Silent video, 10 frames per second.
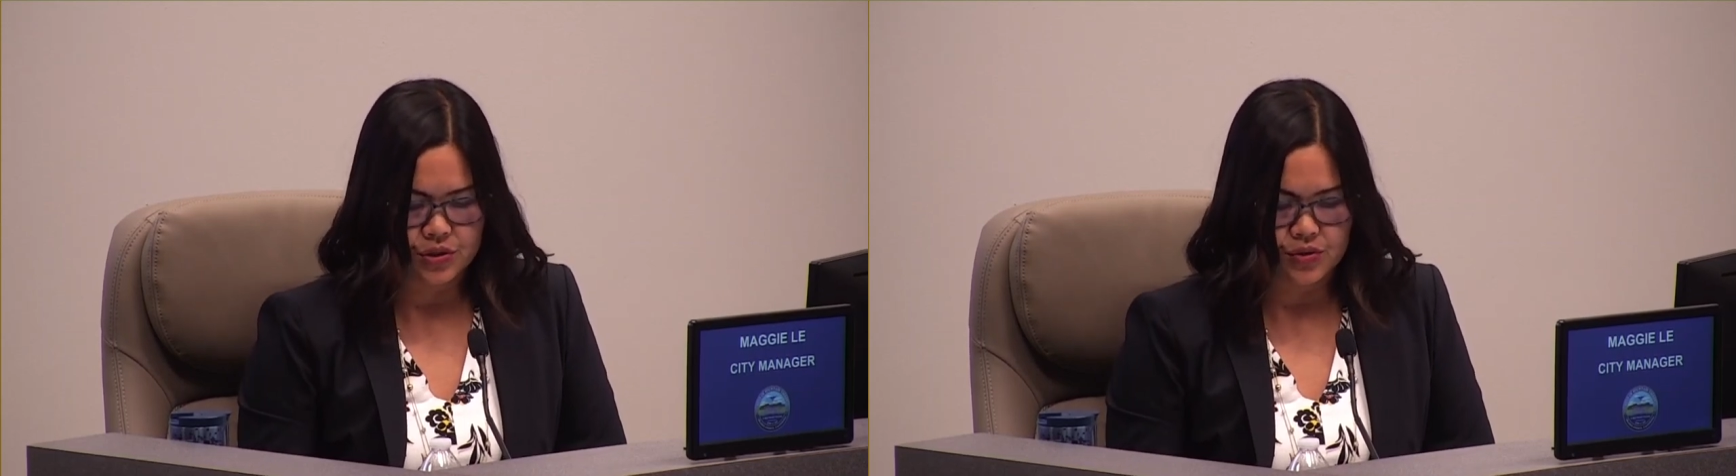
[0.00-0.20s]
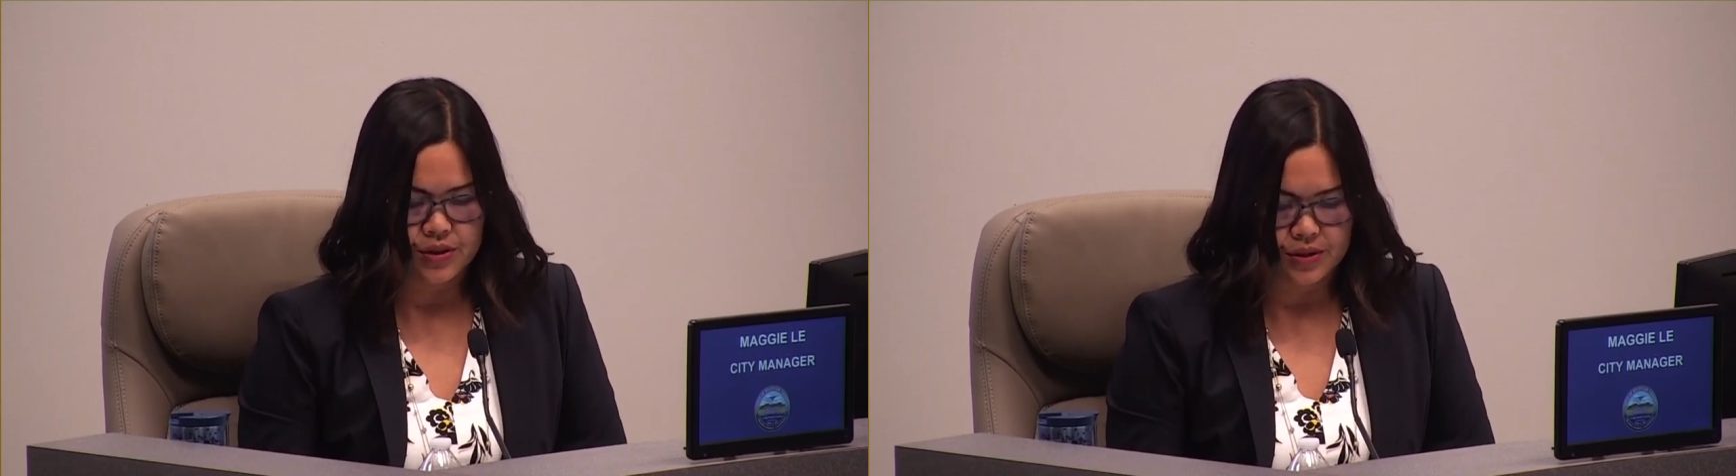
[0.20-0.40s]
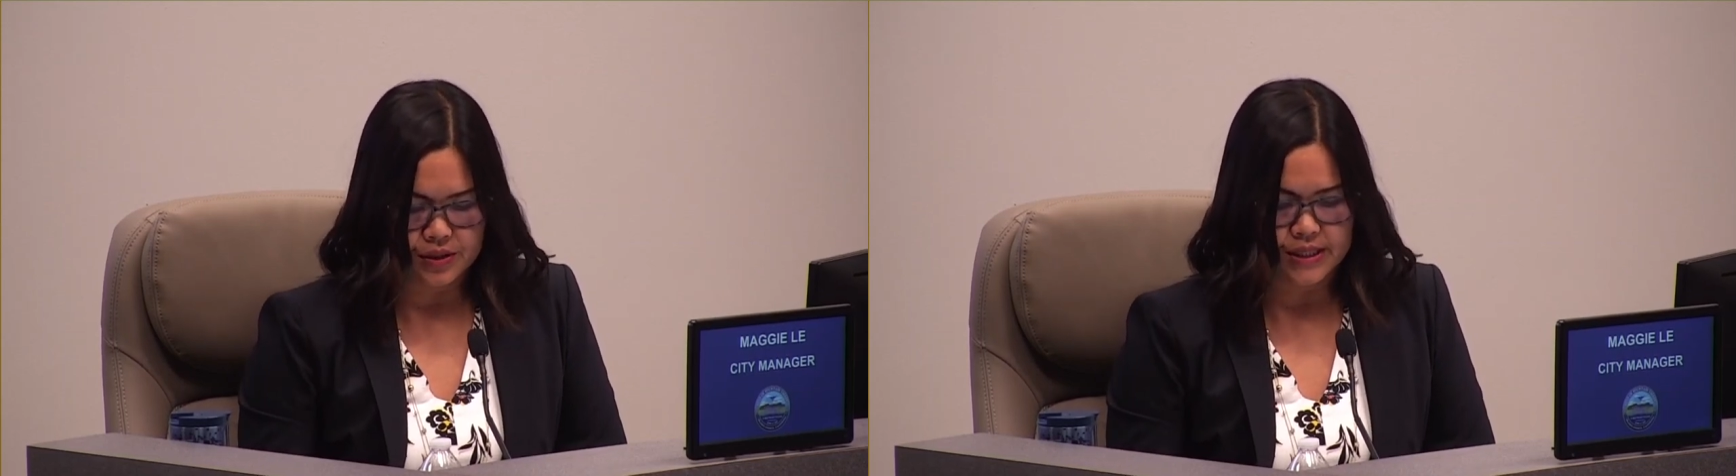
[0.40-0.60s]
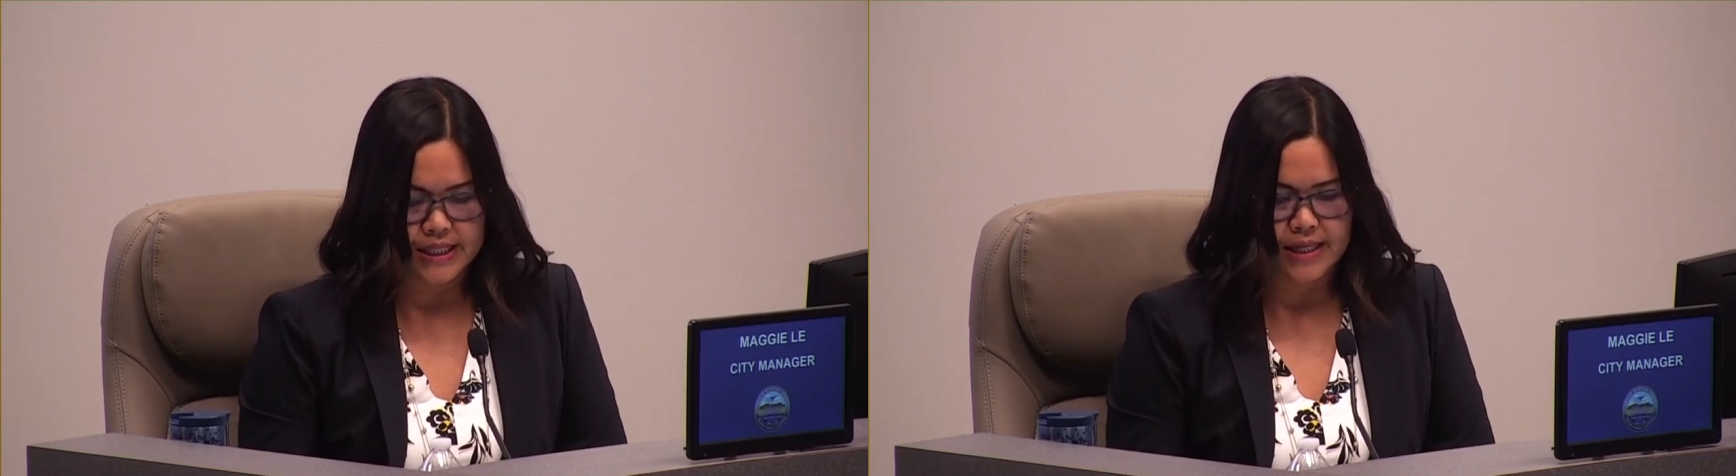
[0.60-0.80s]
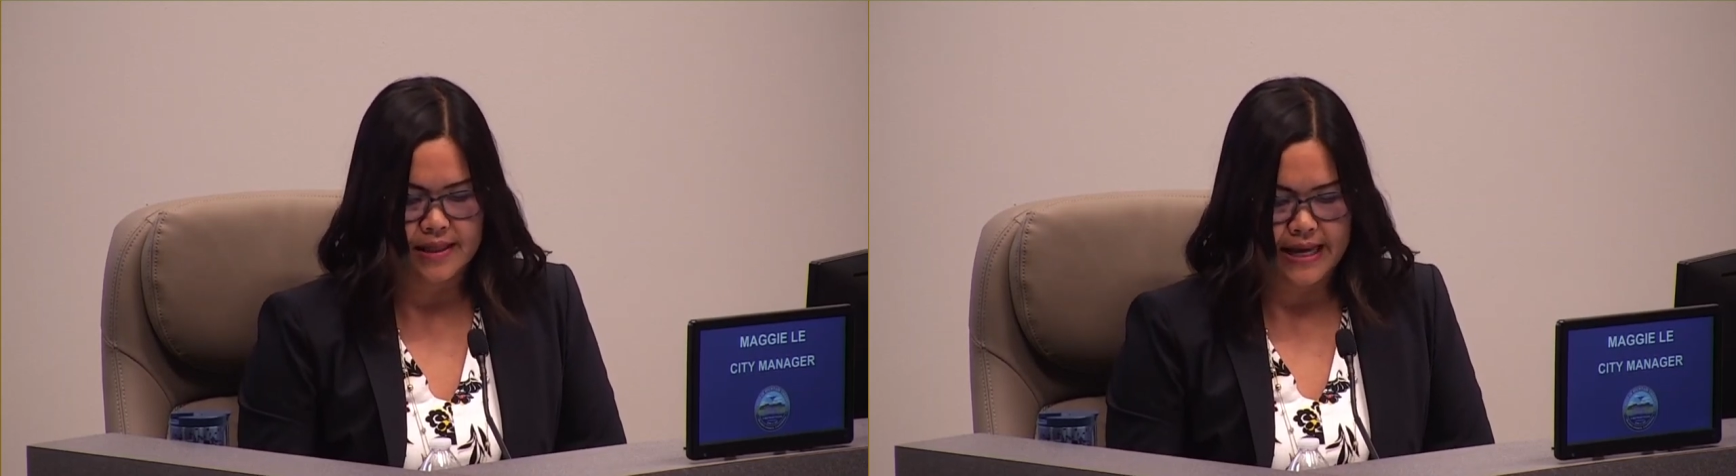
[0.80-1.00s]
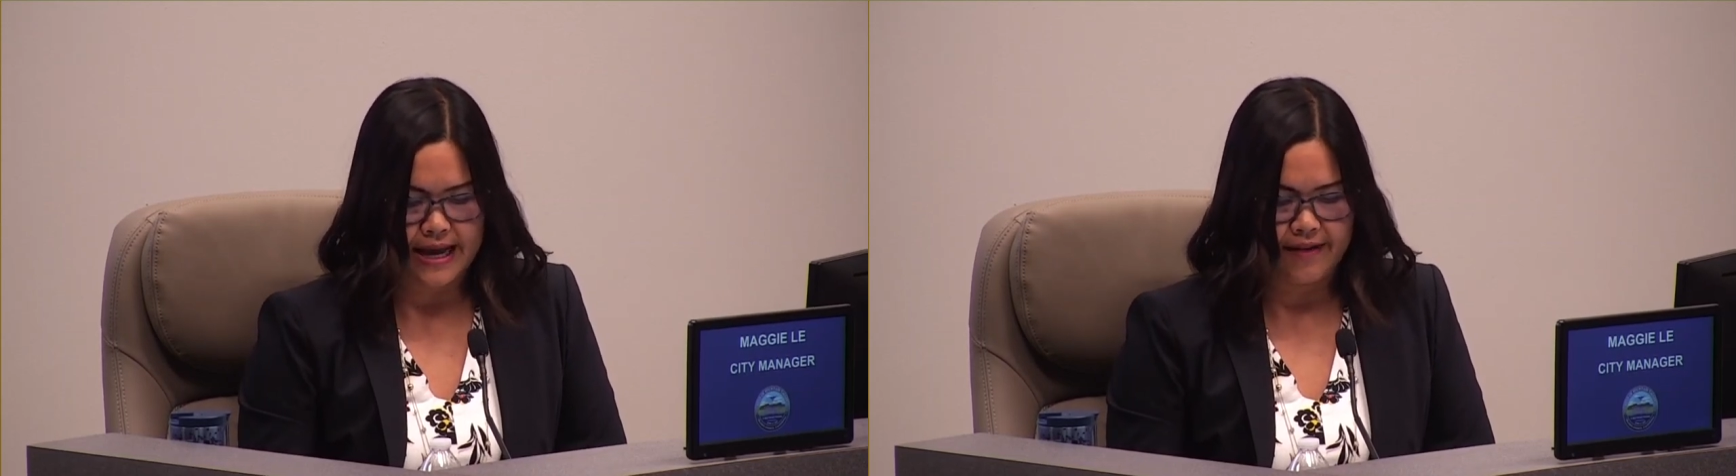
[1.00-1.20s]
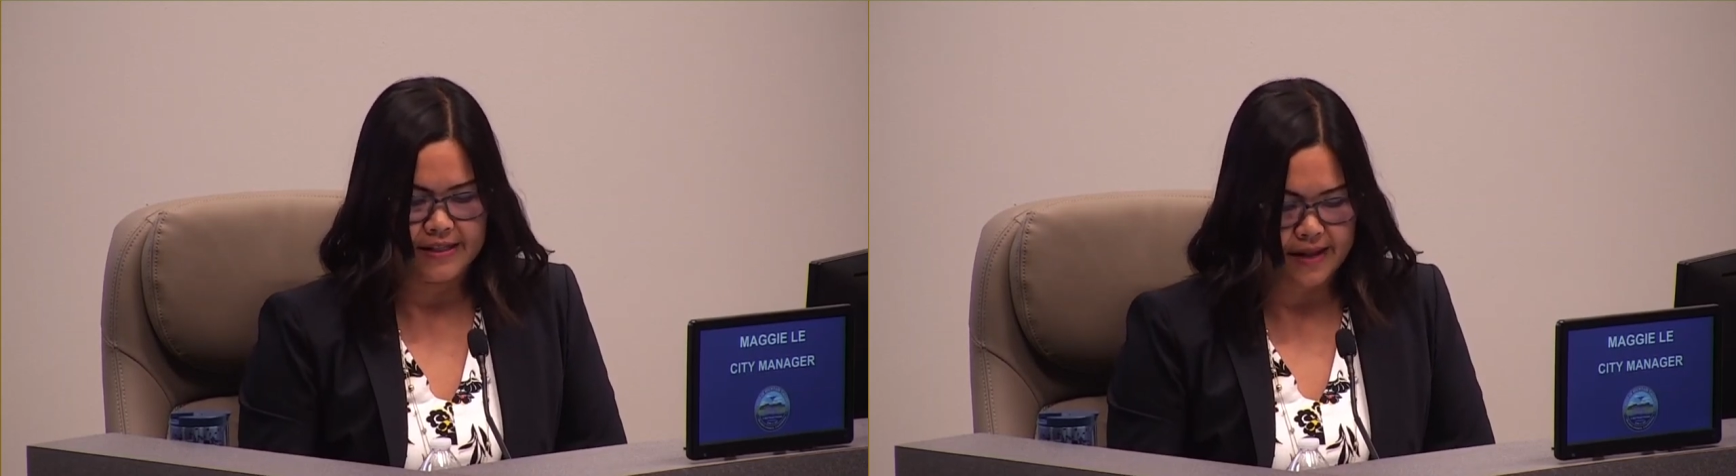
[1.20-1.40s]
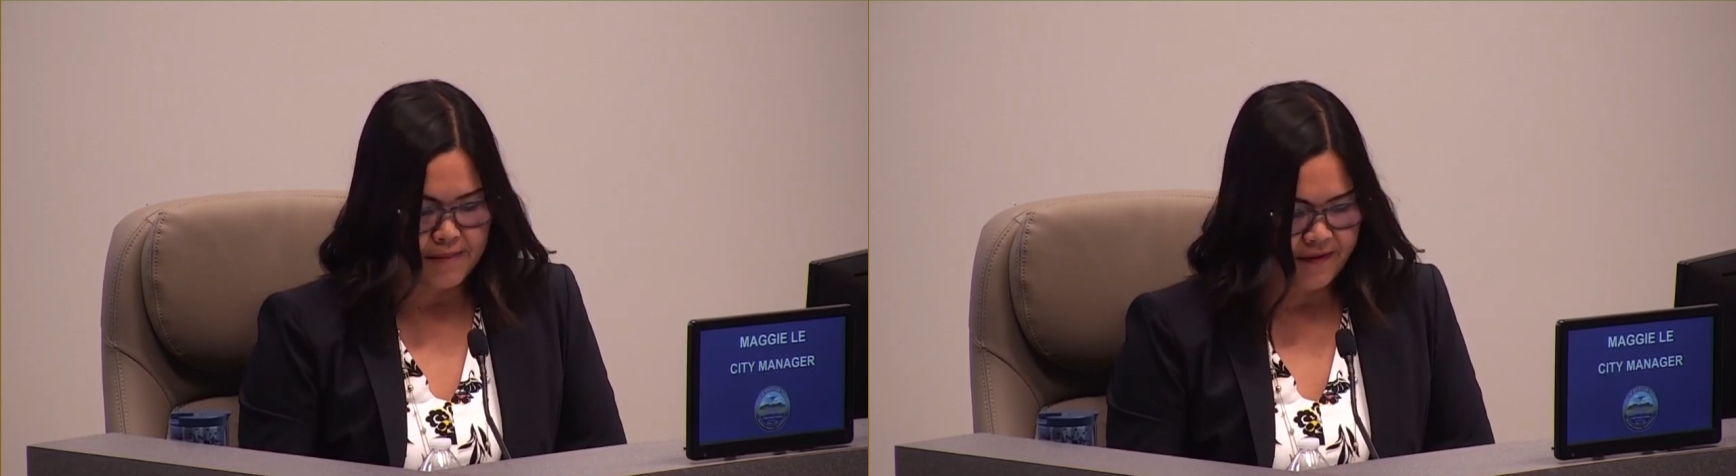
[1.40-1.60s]
June 13th
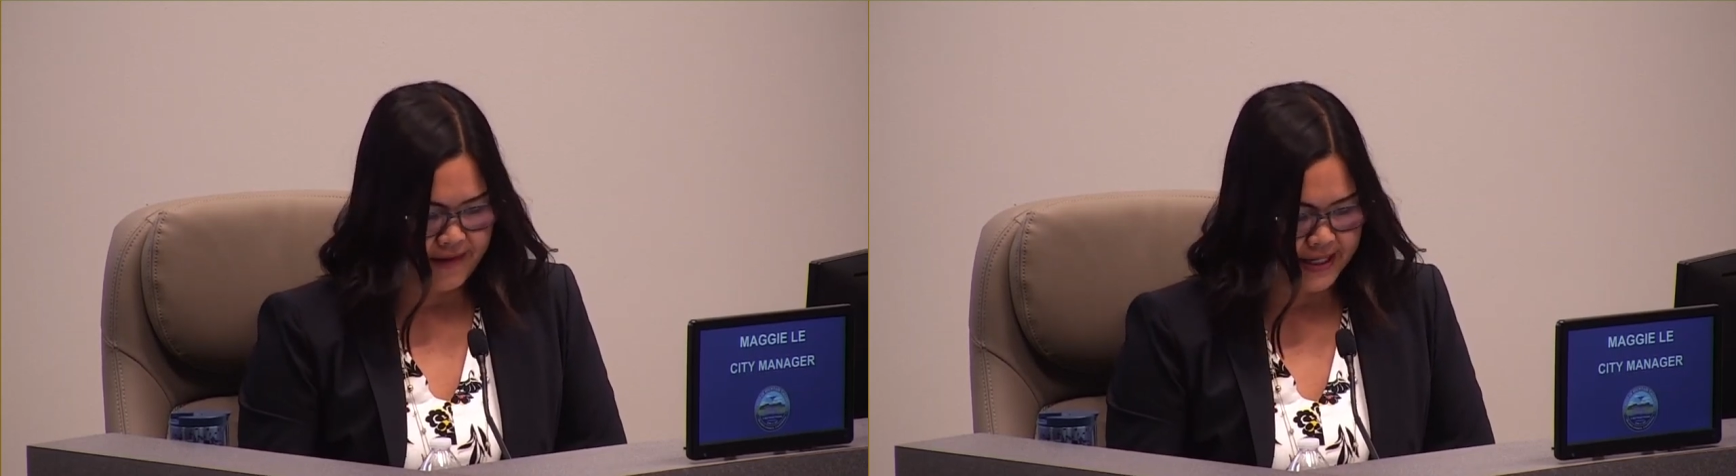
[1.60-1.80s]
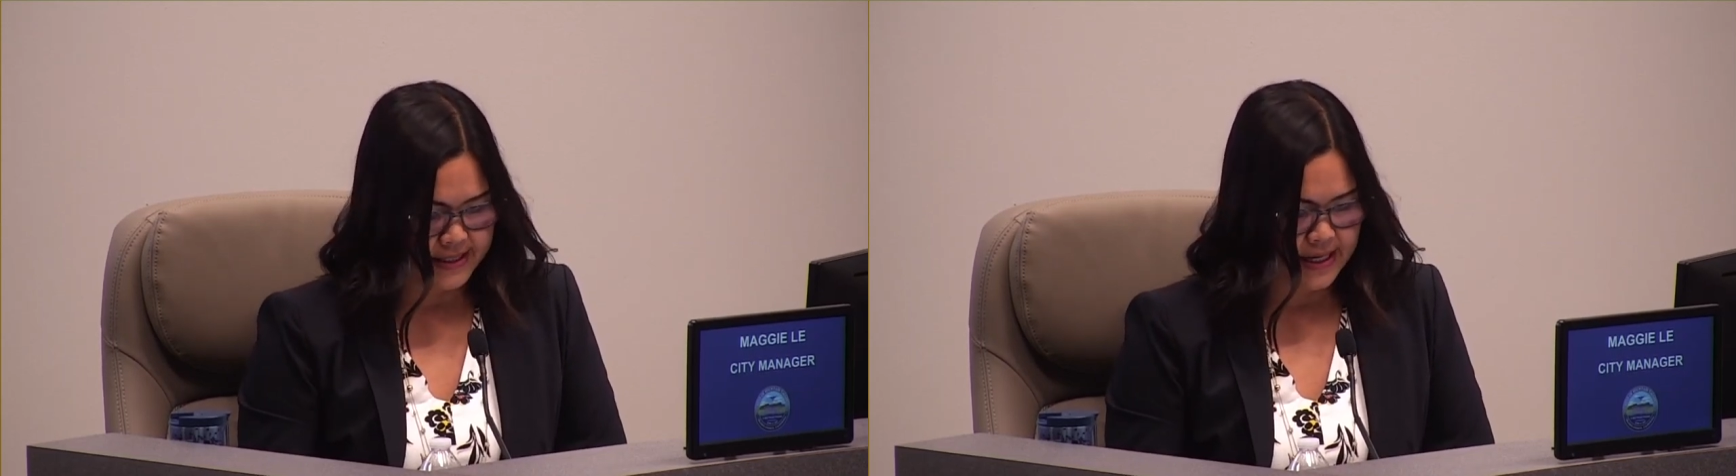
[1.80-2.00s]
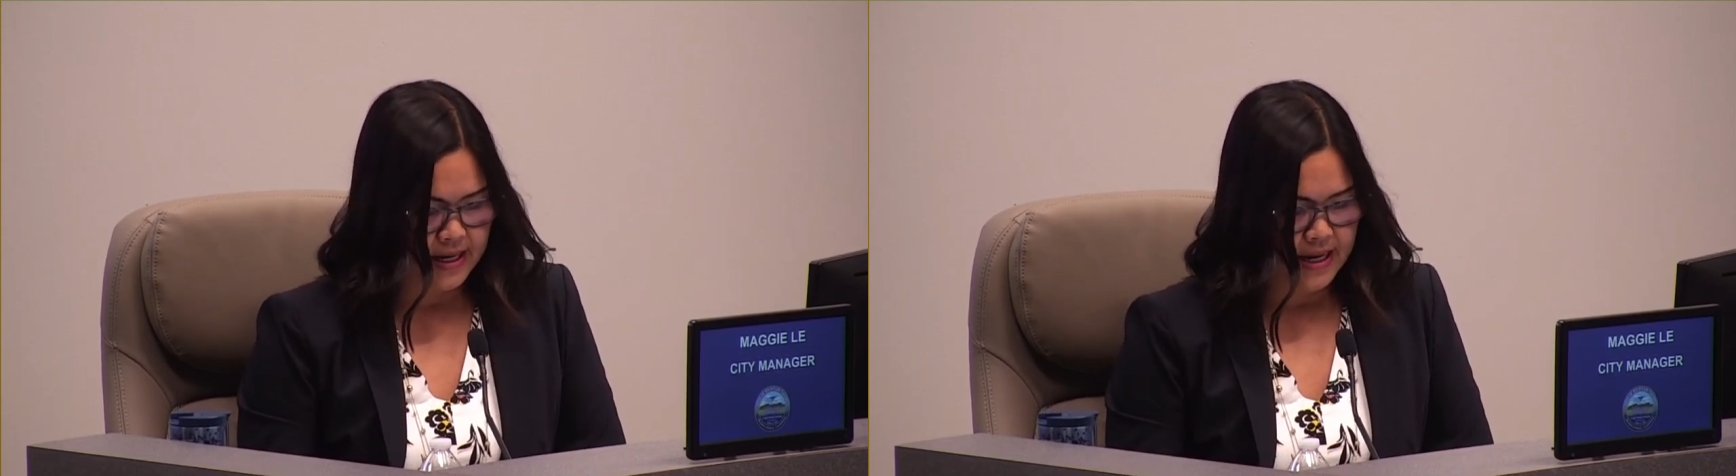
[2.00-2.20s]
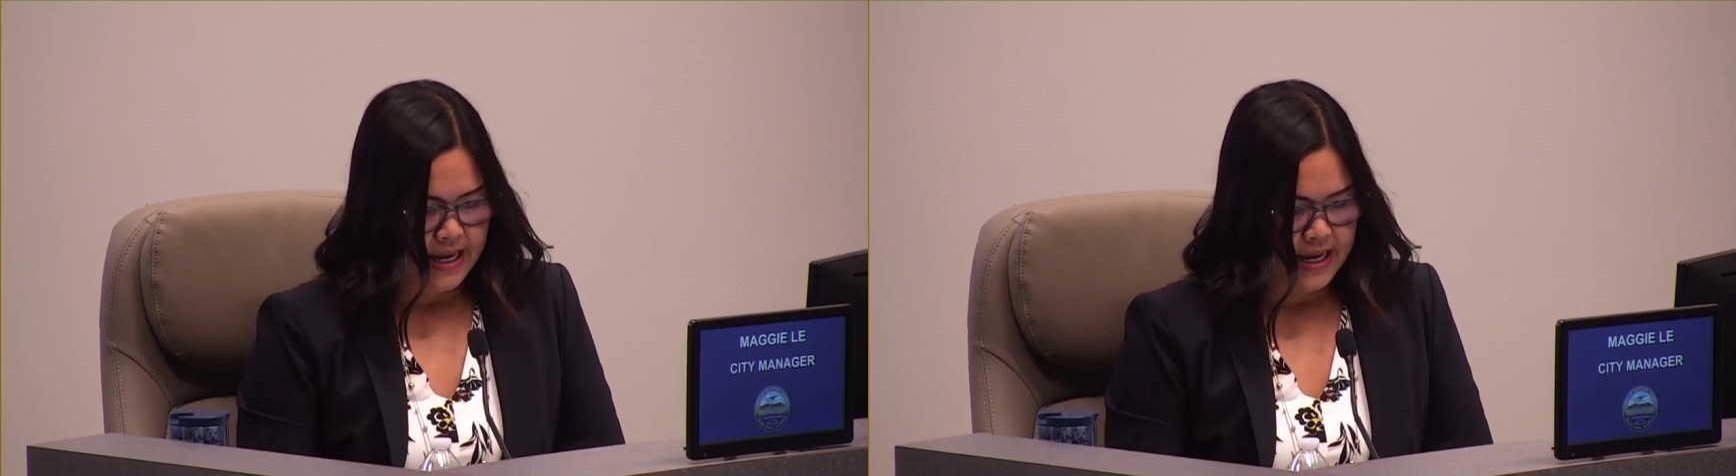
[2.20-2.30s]
at Summerfest.